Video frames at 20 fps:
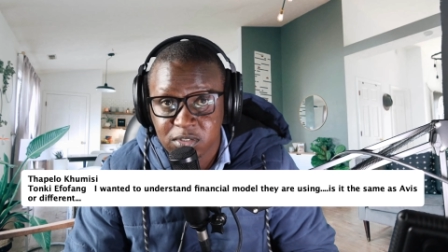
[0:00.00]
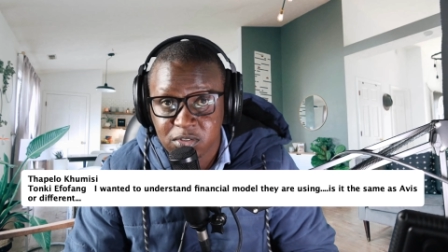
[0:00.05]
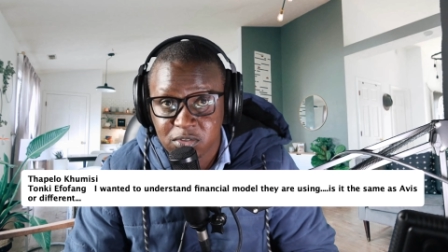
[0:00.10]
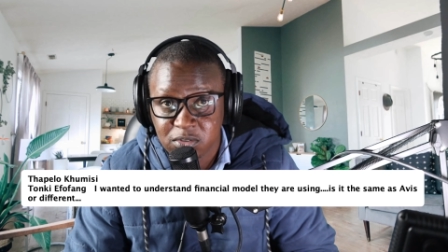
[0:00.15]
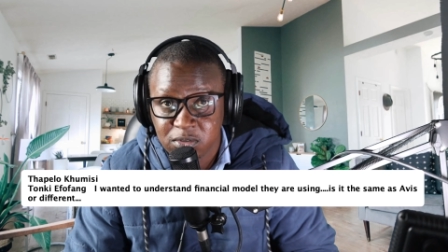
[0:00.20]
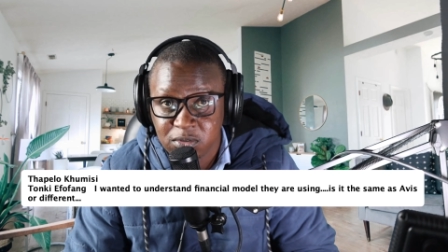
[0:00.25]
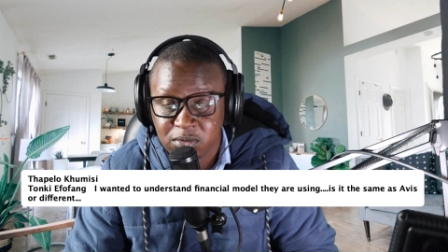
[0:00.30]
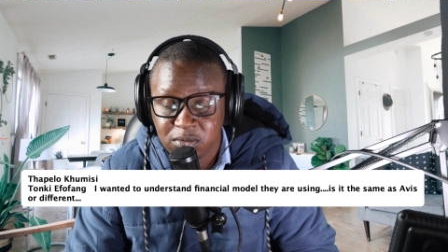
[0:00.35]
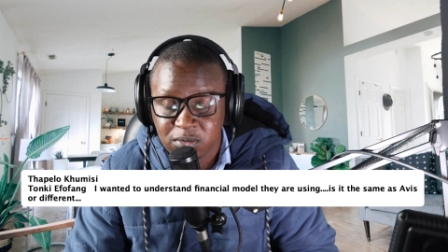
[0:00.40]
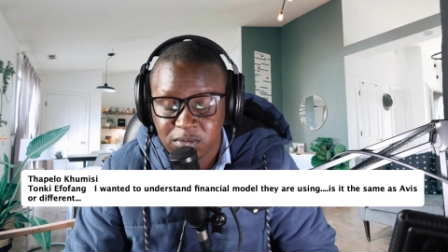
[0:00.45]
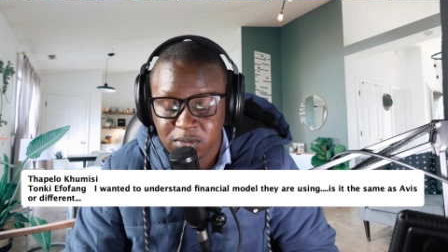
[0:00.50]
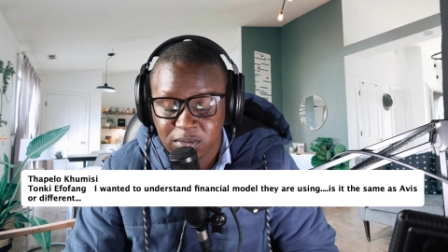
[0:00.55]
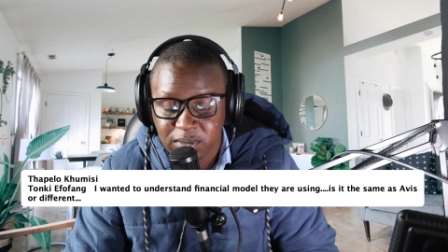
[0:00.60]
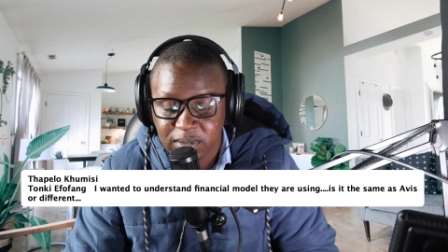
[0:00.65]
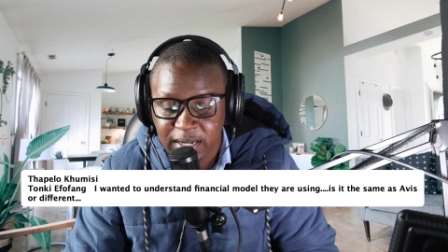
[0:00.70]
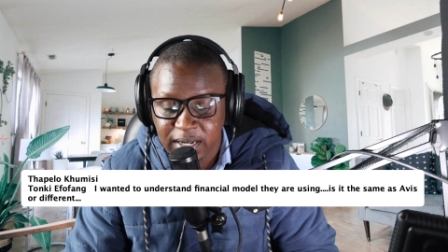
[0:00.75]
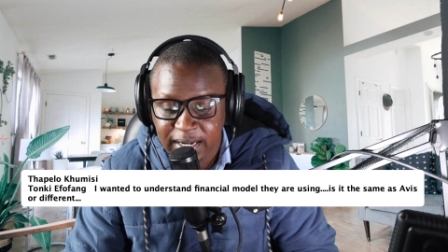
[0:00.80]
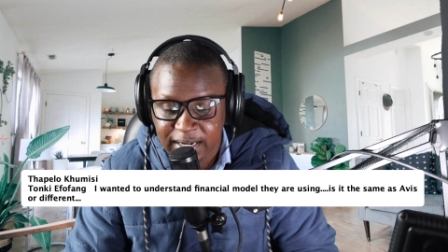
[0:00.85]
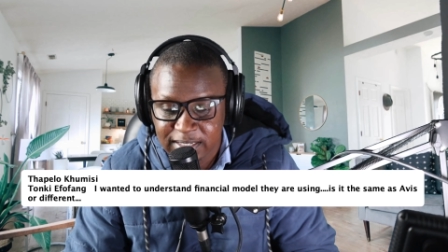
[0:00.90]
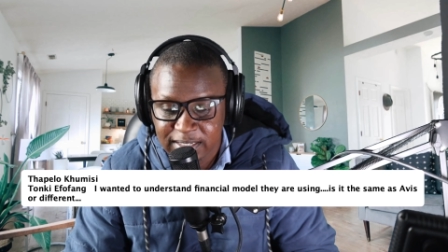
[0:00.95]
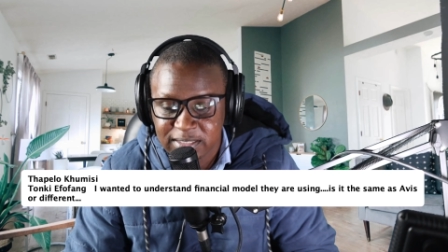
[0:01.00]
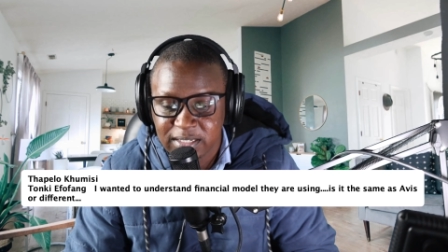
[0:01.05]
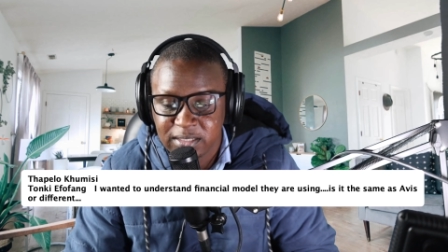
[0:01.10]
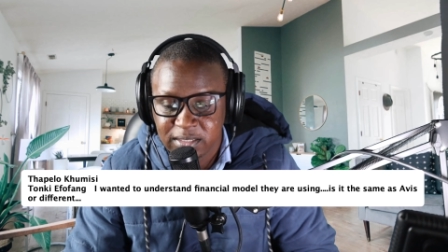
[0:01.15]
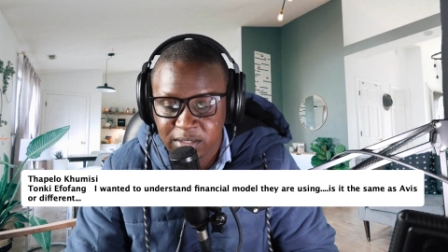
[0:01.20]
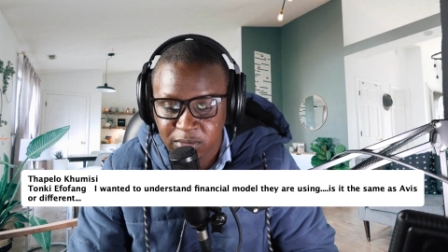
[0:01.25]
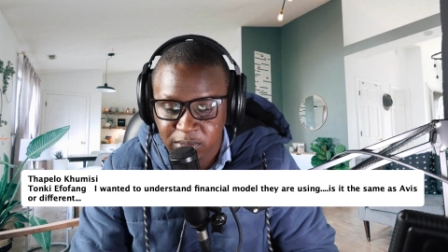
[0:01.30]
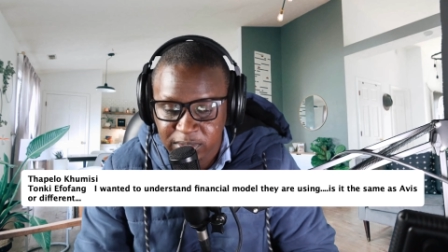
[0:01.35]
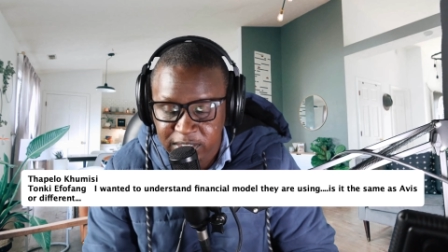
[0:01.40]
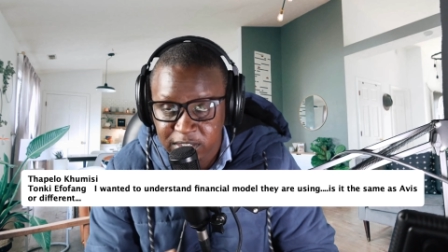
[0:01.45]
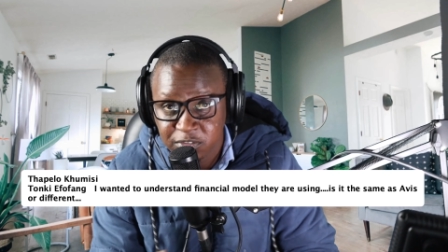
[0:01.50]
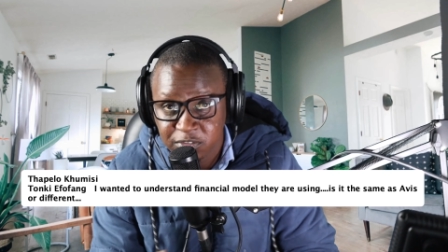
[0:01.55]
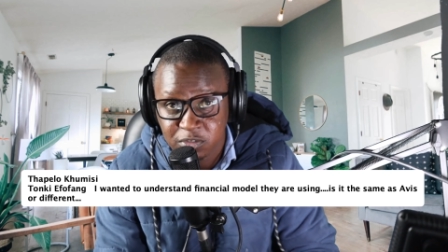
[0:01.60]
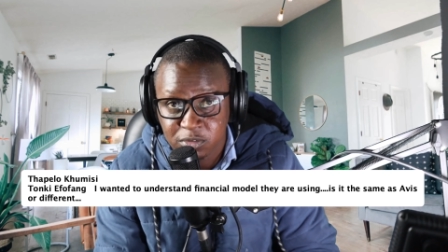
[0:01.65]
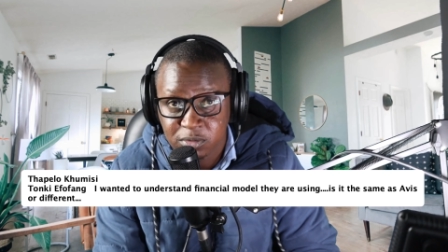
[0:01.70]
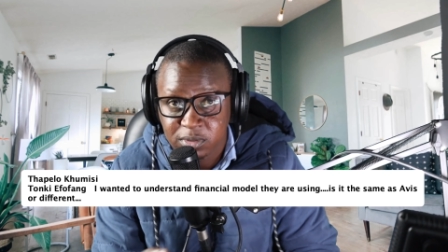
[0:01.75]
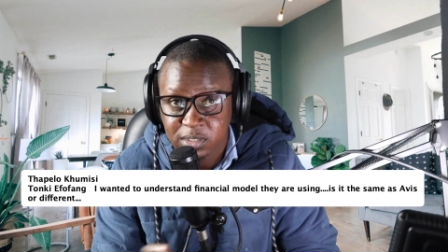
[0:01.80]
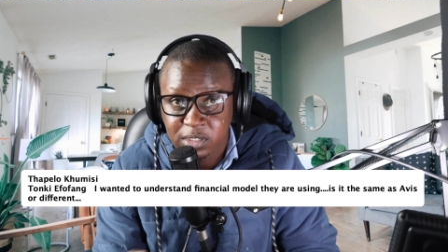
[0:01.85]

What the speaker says: So, like I said, they will give you